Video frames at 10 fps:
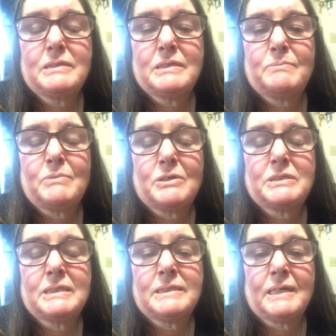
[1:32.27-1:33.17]
the
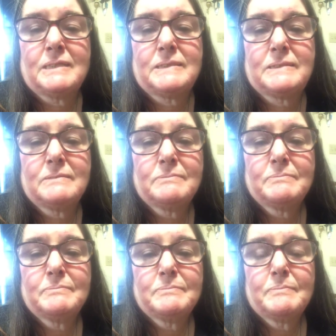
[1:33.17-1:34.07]
merchandise
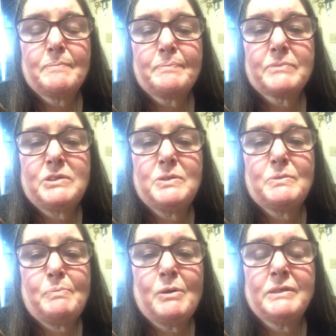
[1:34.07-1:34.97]
to
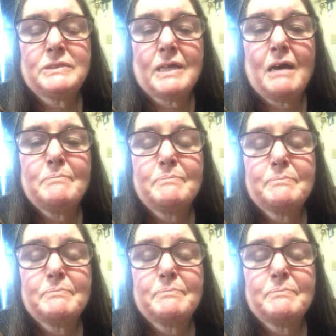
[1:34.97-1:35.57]
the pawn shop.